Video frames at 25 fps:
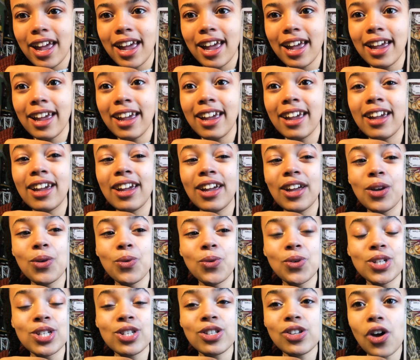A, it
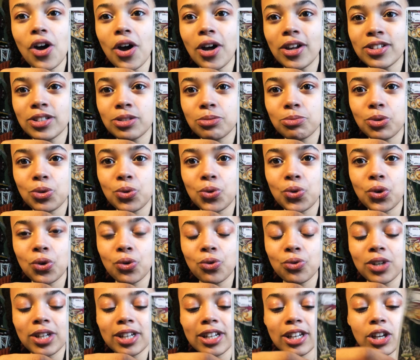was awesome doing your
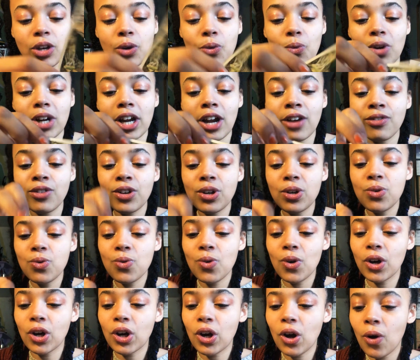reading. Whatever
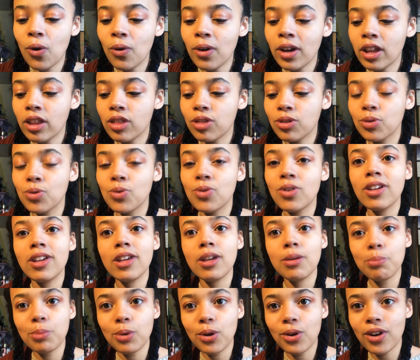you are going through,
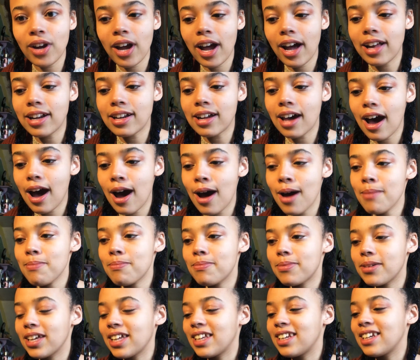keep your head
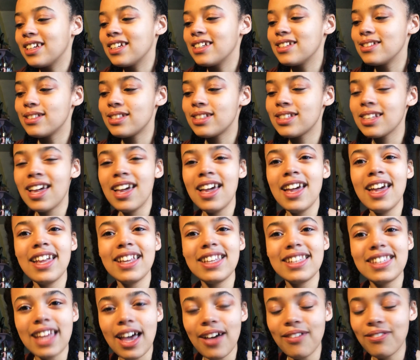up. It is
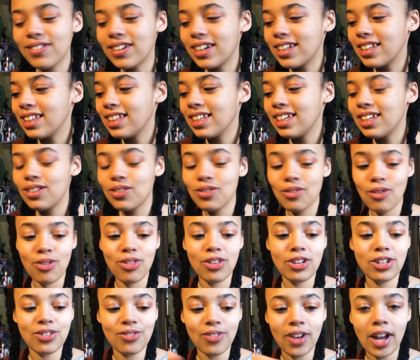definitely, you know,
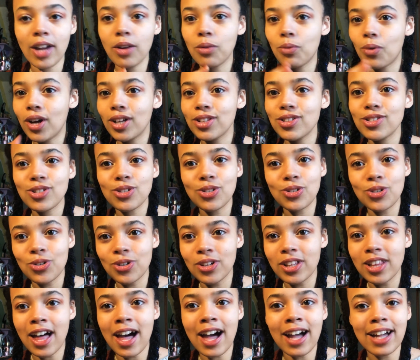the divine wants you to
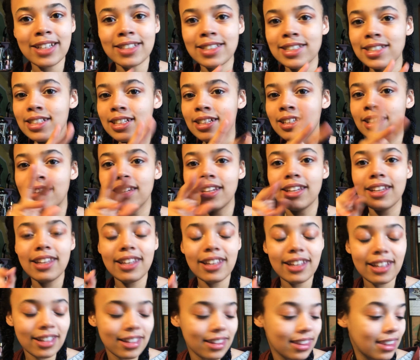relax, and
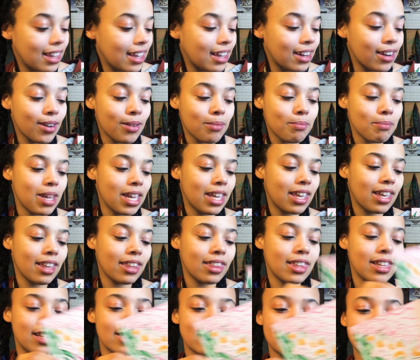they're
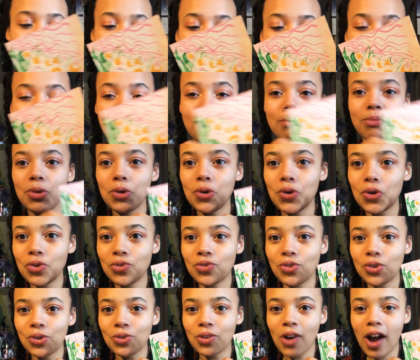making this a
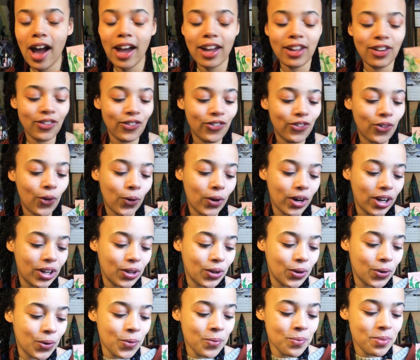beautiful ride for
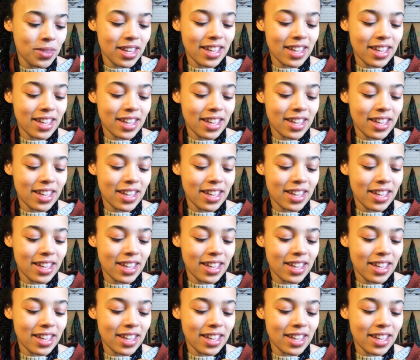you.